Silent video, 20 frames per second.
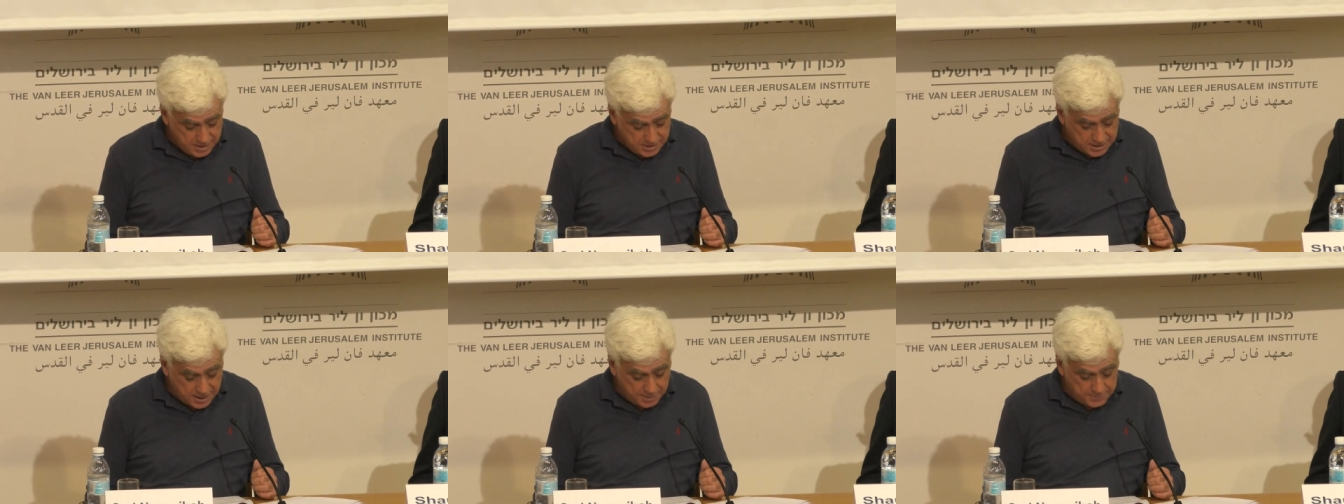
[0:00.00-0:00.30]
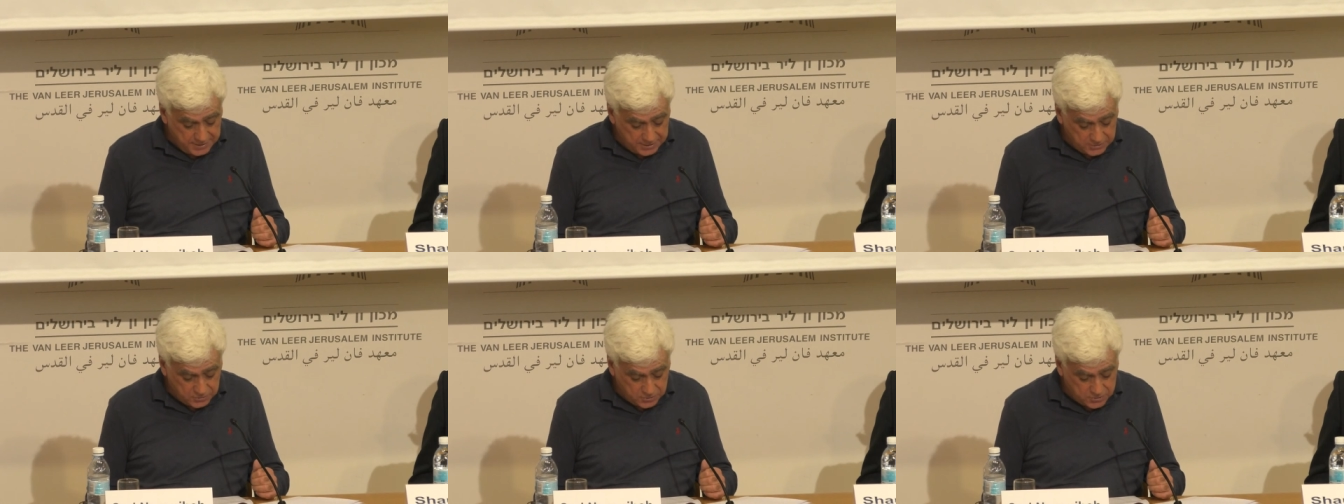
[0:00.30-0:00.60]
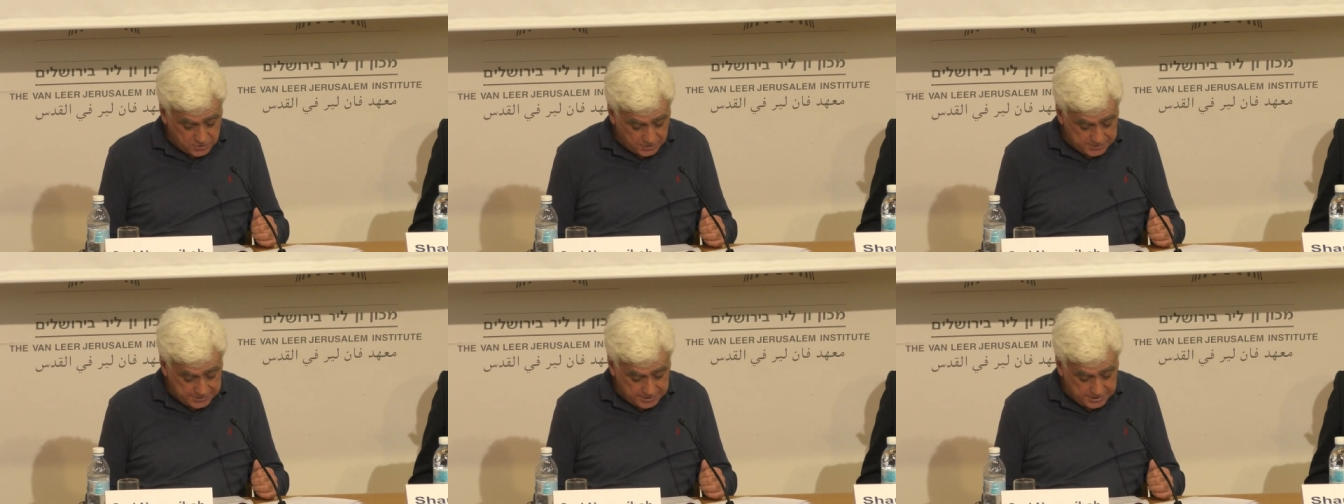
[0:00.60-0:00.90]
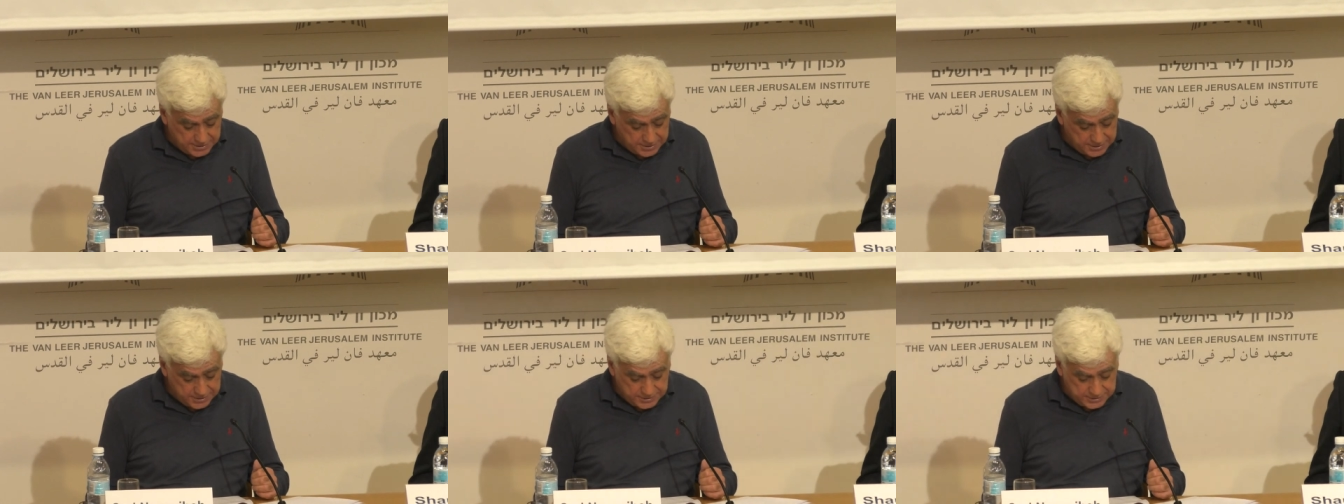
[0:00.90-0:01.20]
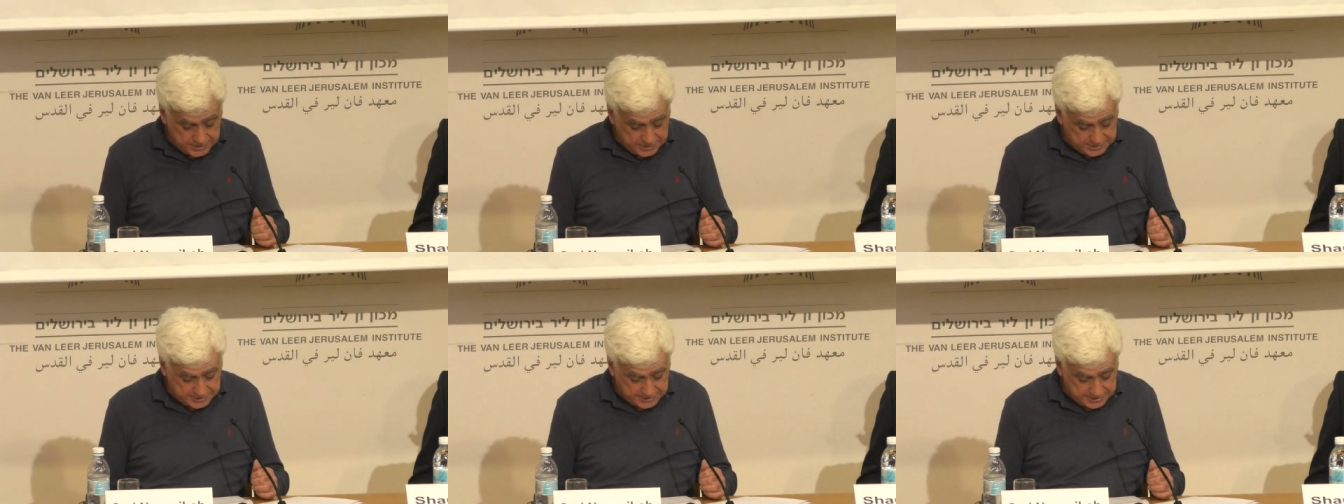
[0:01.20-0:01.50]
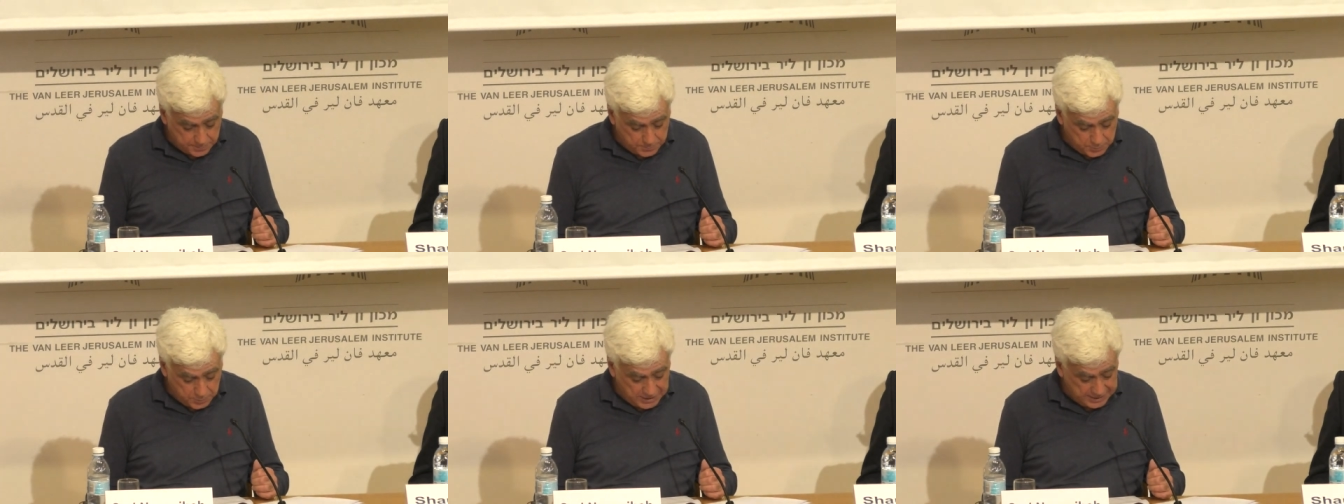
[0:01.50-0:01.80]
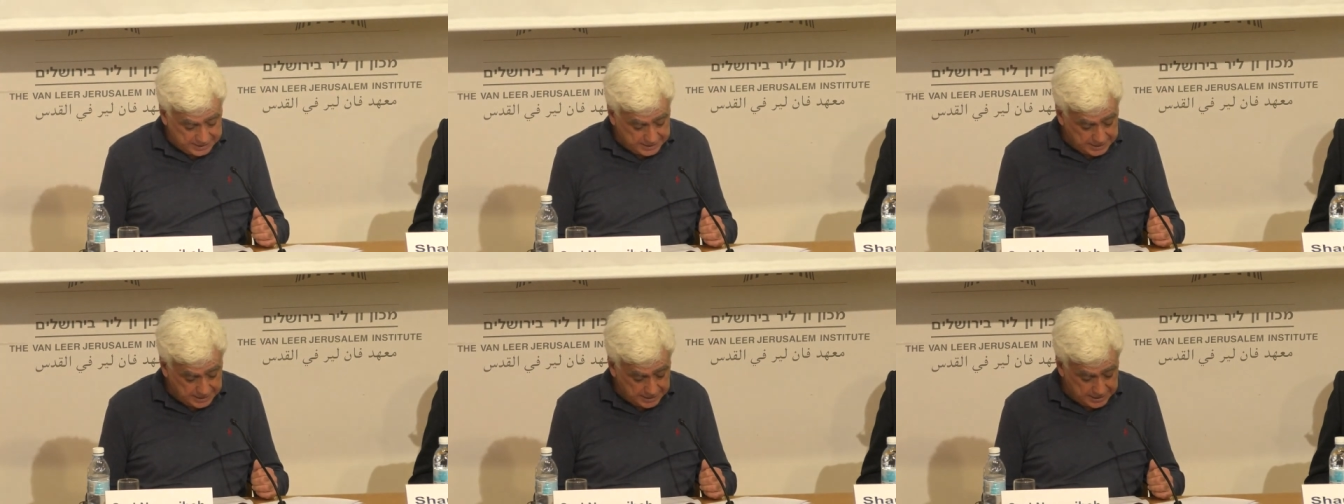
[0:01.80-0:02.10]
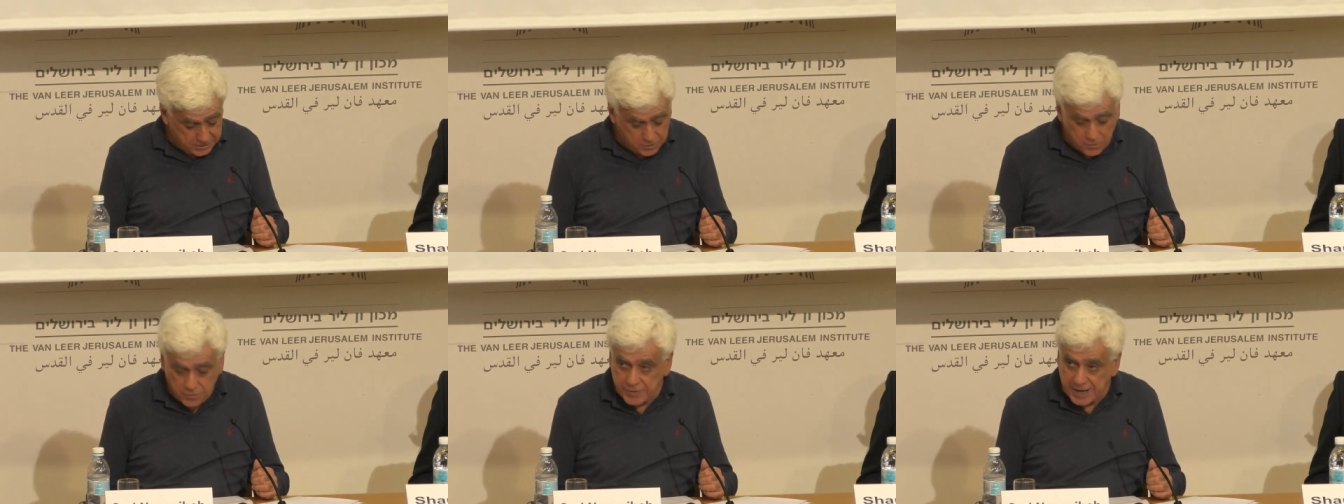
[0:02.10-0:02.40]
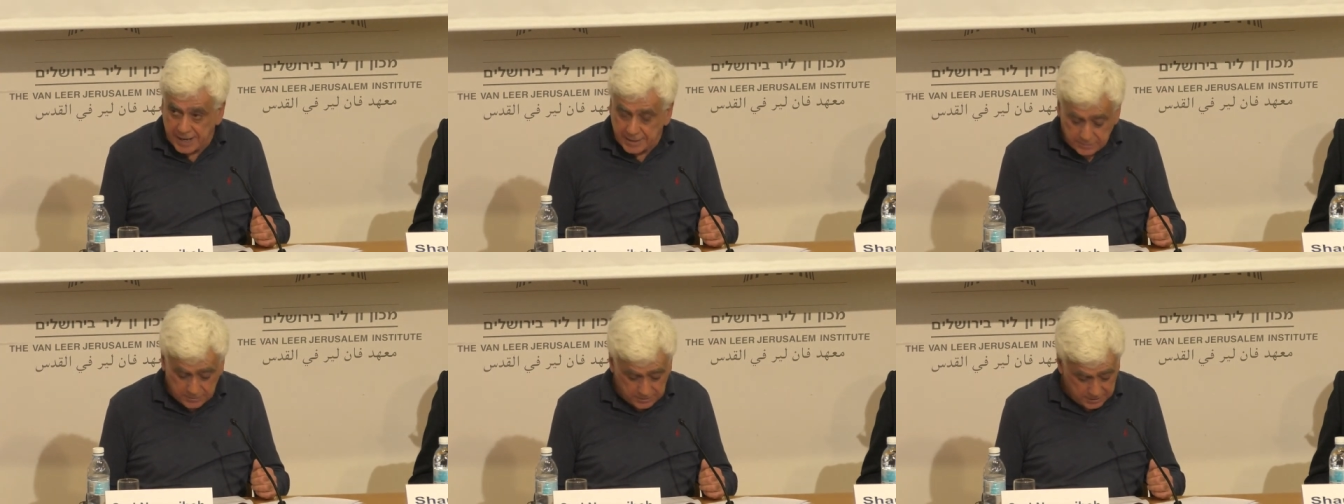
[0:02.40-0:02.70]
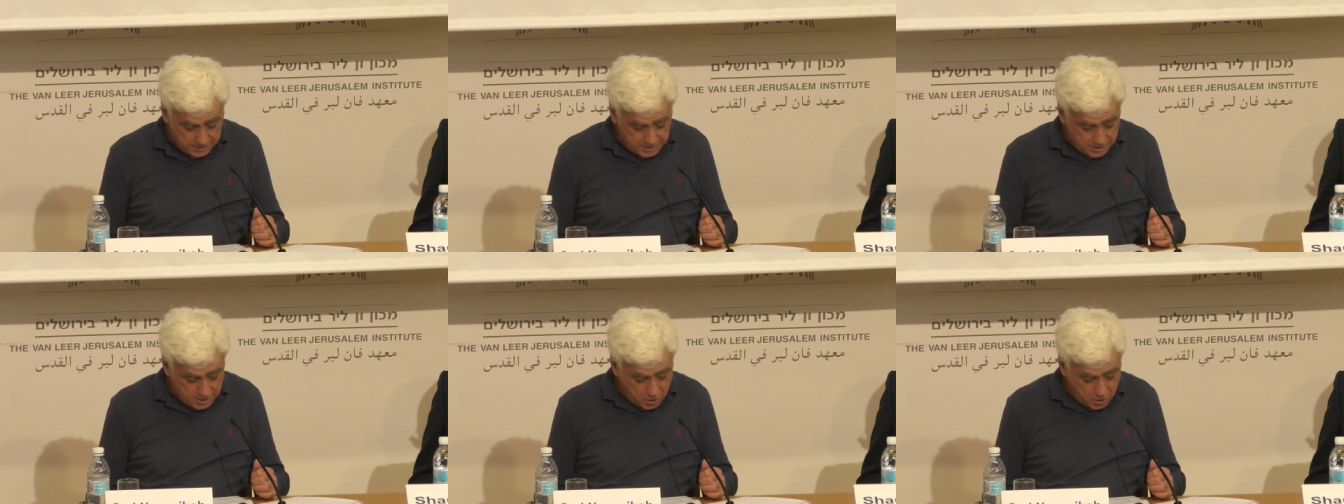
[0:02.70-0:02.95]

coming to consider that this is a politically correct